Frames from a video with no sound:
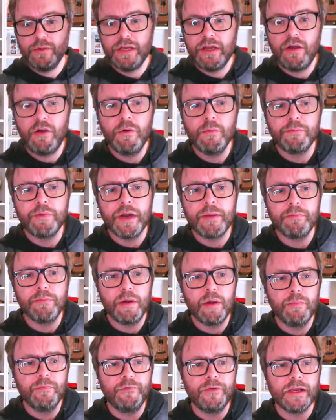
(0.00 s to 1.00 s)
When the whole
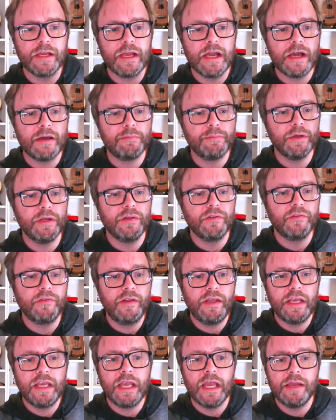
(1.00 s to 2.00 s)
Britpop thing happened,
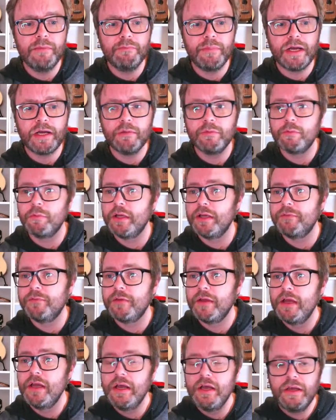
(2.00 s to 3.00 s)
he came back with